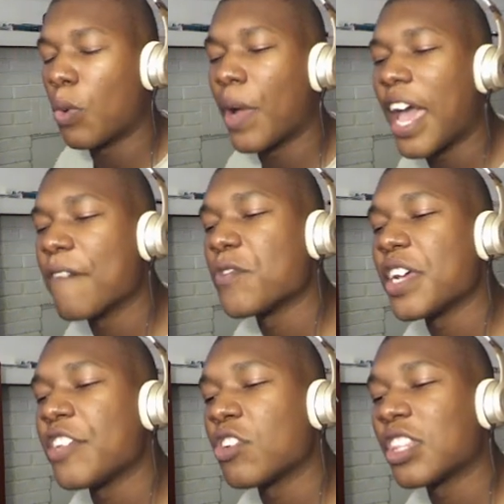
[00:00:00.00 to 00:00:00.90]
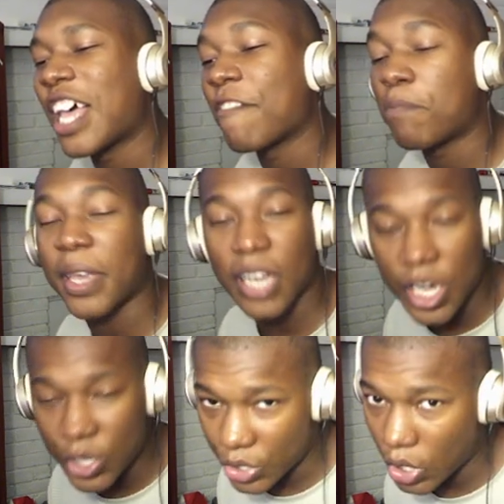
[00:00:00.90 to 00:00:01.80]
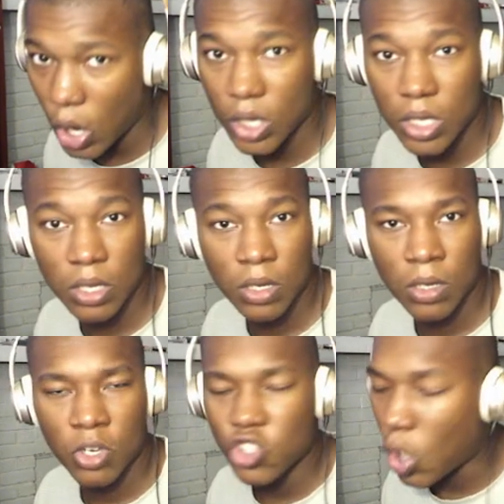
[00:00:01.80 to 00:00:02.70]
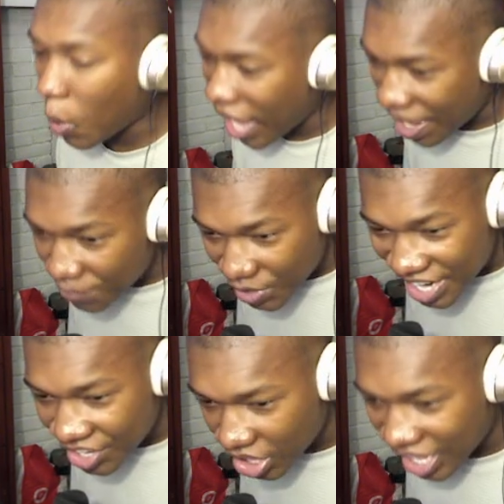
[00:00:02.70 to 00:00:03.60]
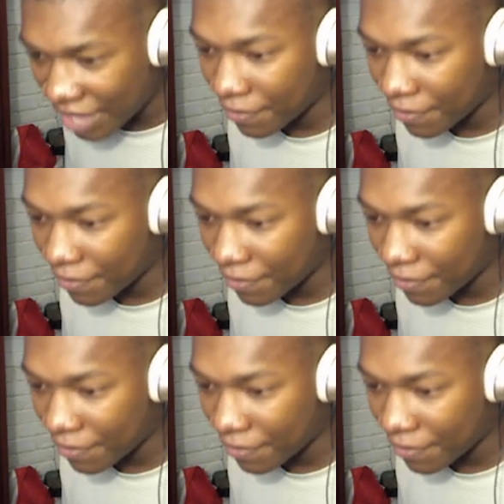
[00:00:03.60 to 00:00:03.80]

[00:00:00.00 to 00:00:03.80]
don't ever in your life pick Underdog. Don't ever in your